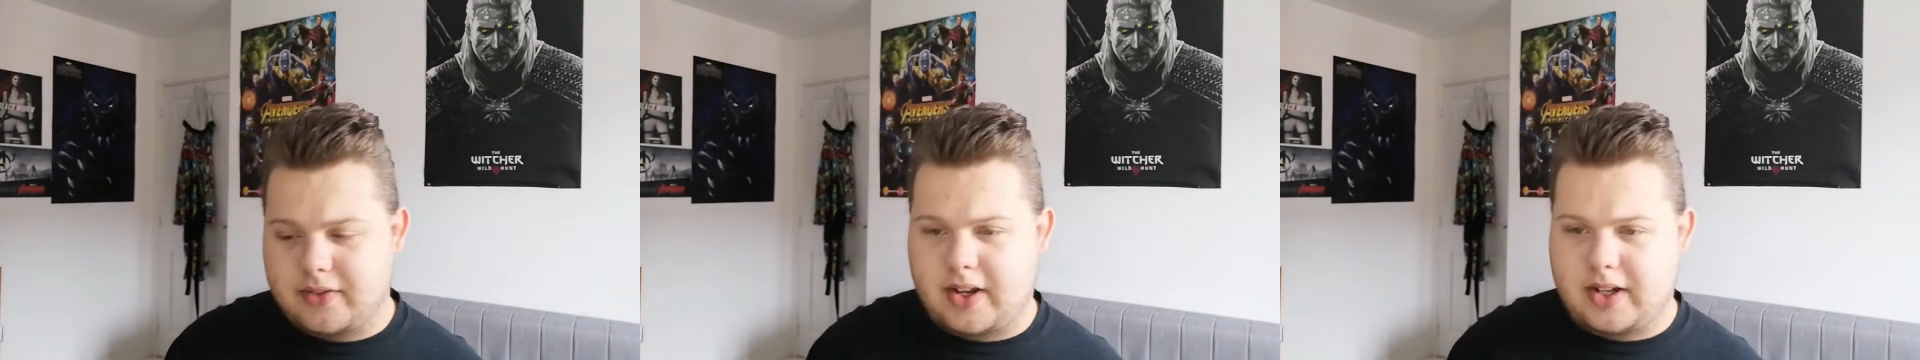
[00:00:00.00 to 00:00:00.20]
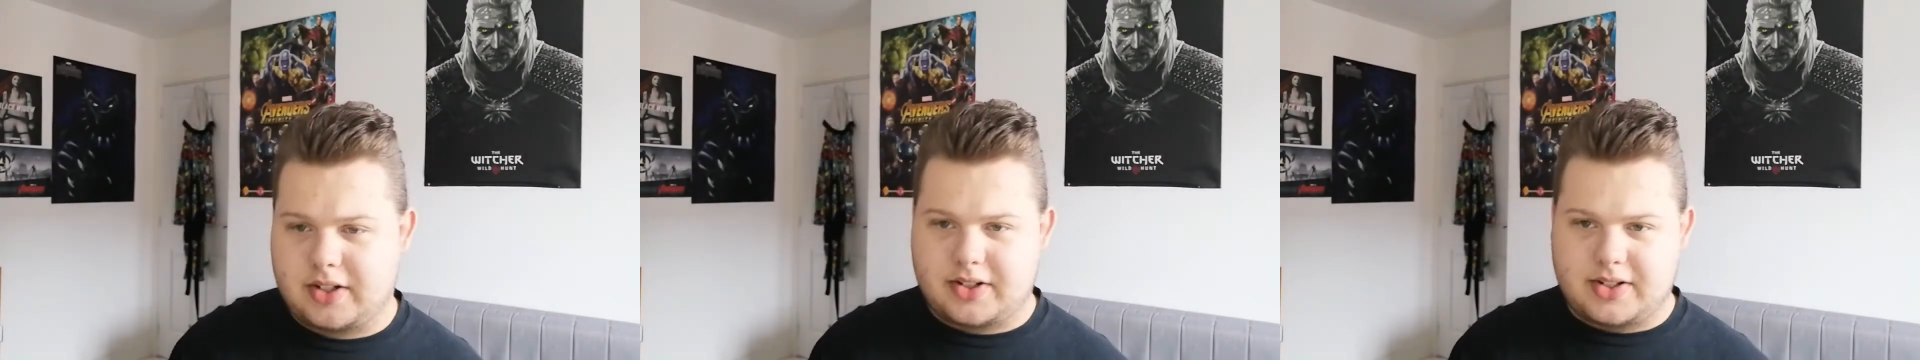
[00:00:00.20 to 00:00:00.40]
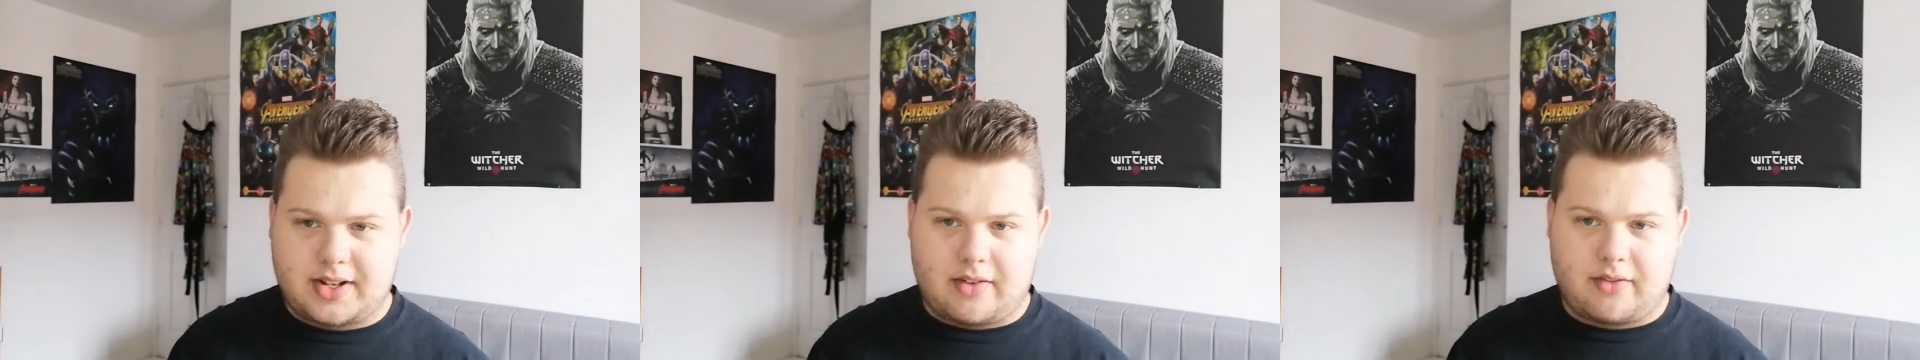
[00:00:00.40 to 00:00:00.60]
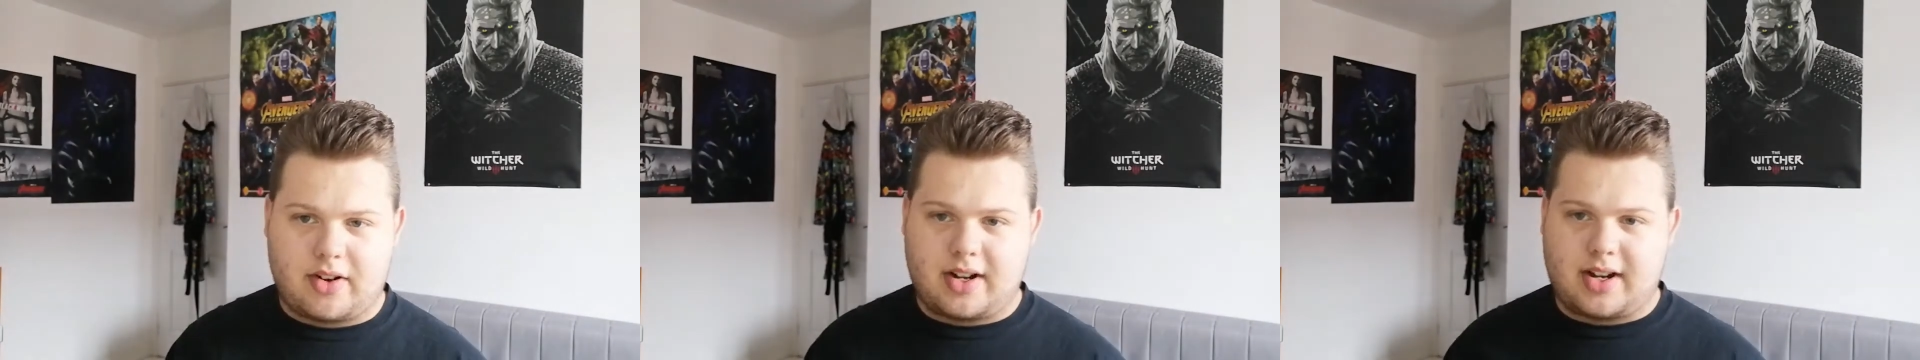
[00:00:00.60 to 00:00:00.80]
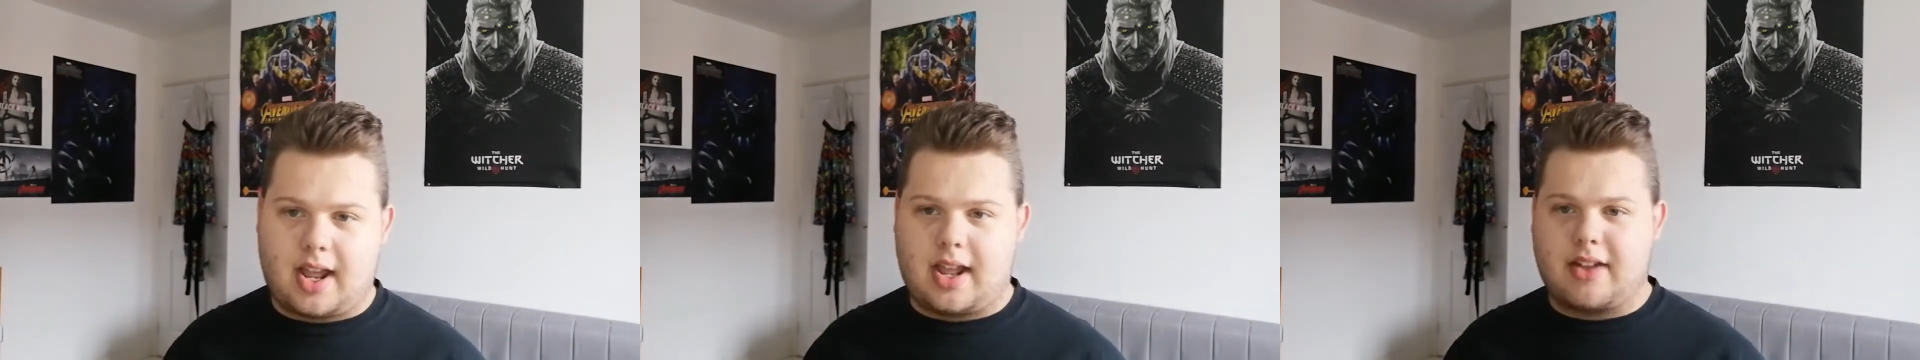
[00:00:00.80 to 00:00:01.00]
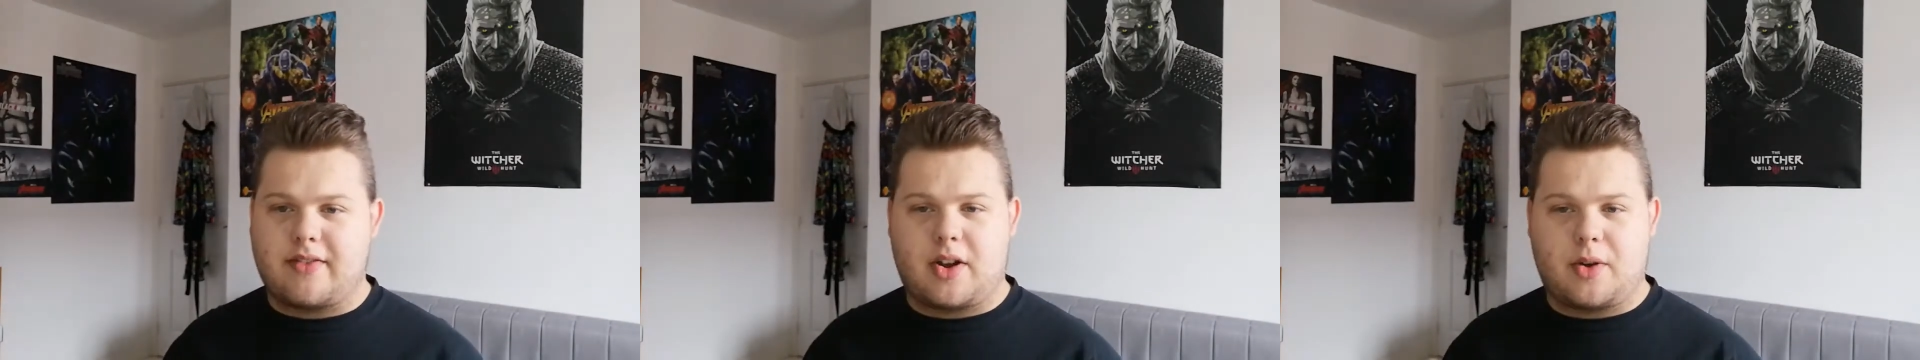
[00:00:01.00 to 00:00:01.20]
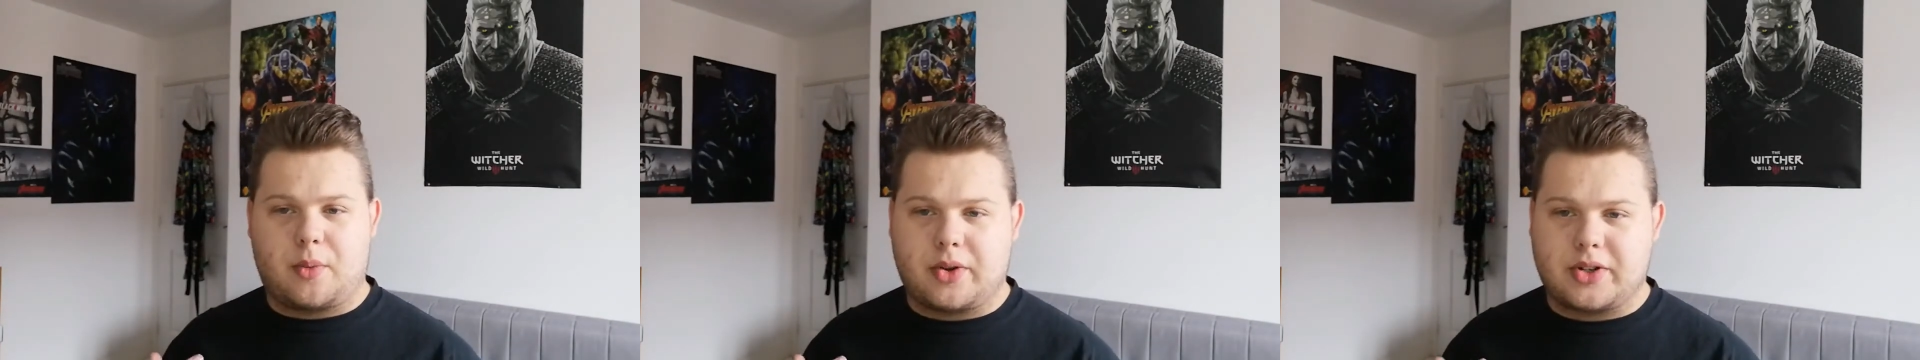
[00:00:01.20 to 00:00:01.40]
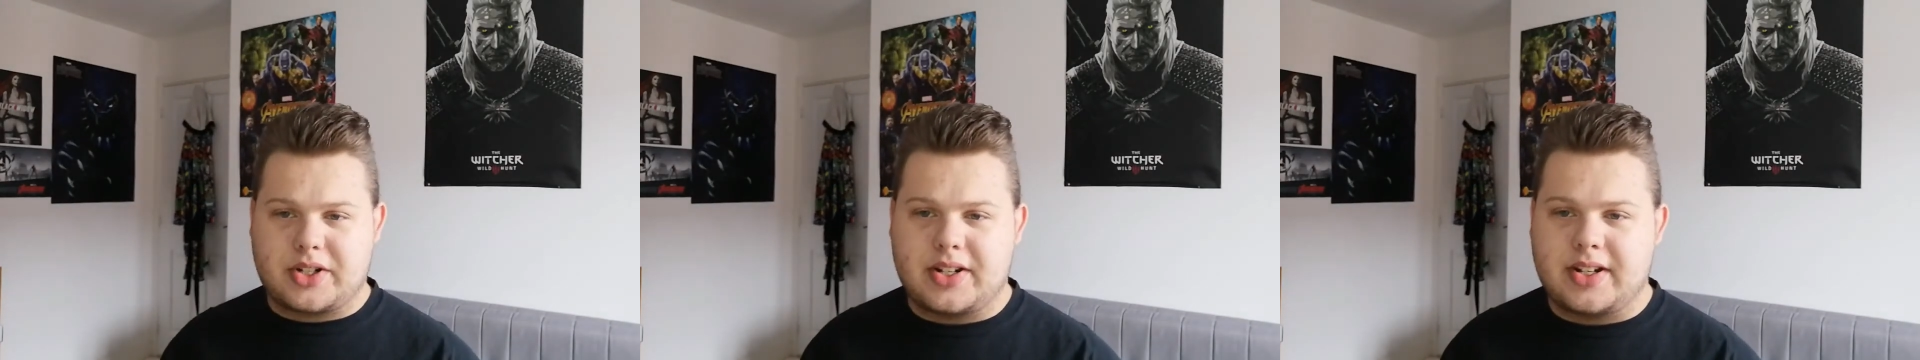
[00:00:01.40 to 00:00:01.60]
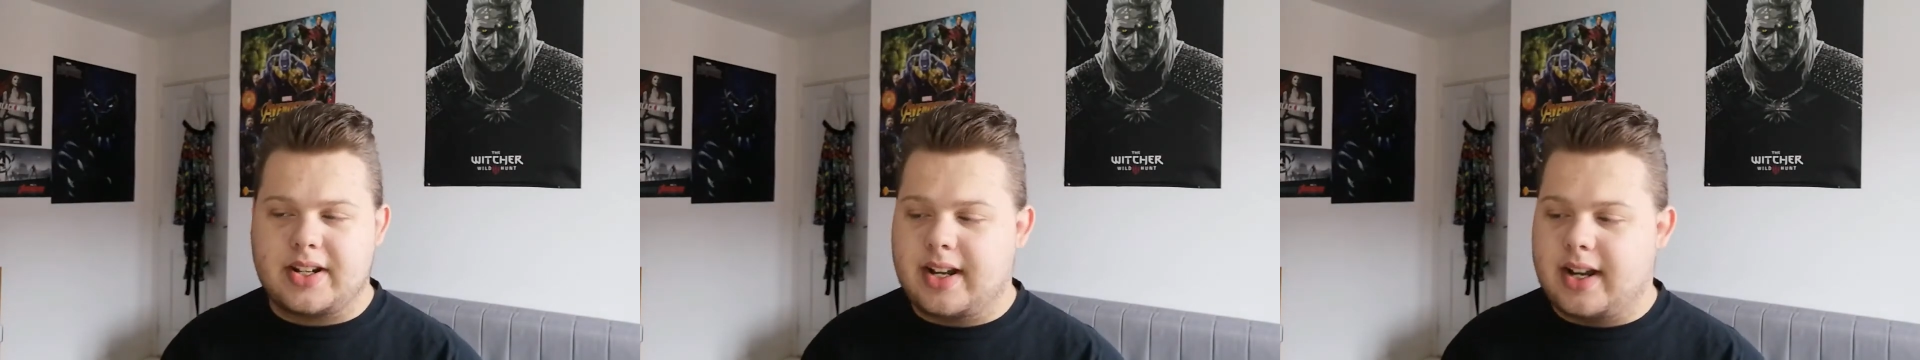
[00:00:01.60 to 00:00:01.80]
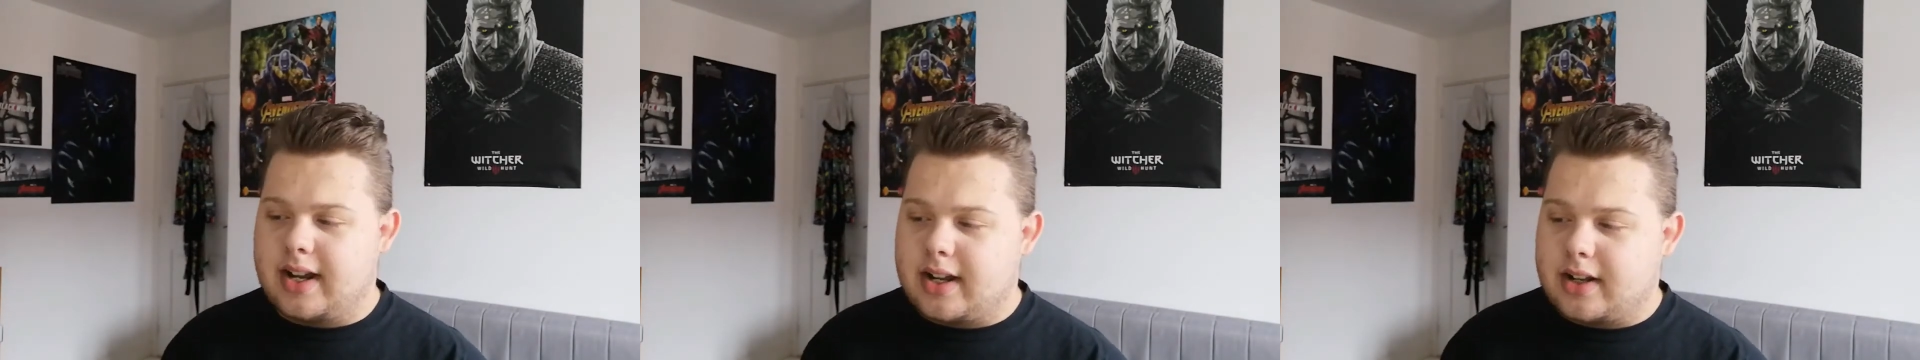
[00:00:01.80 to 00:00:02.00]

Avengers every day if I wasn't